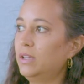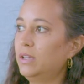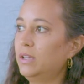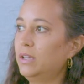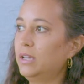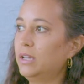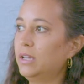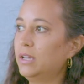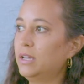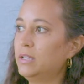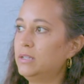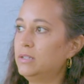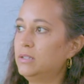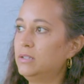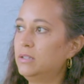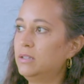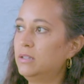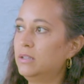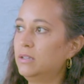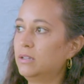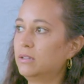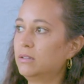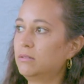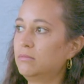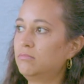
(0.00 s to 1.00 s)
and
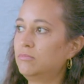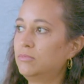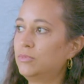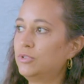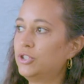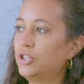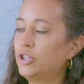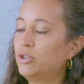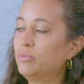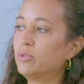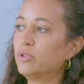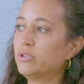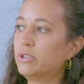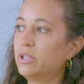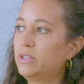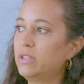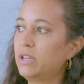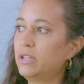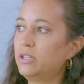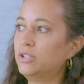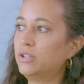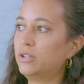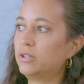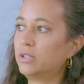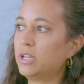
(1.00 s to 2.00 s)
the tumor that
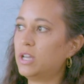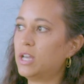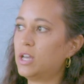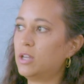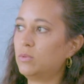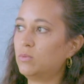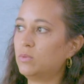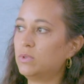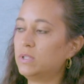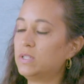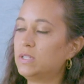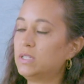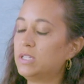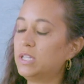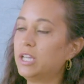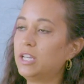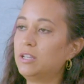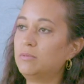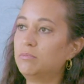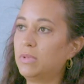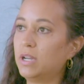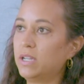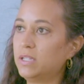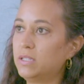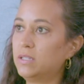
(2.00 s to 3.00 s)
they took out was
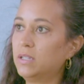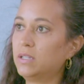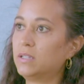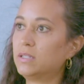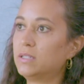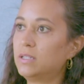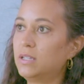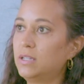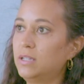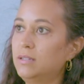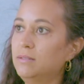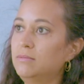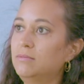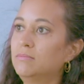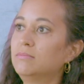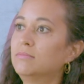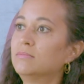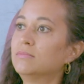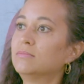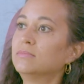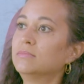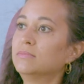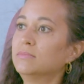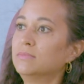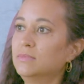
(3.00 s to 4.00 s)
10 by 16
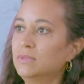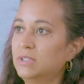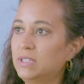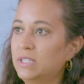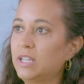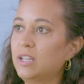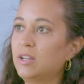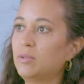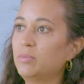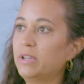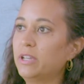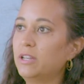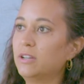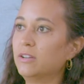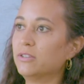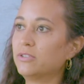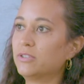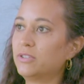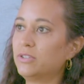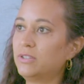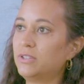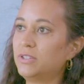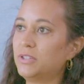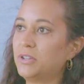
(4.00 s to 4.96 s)
centimeters,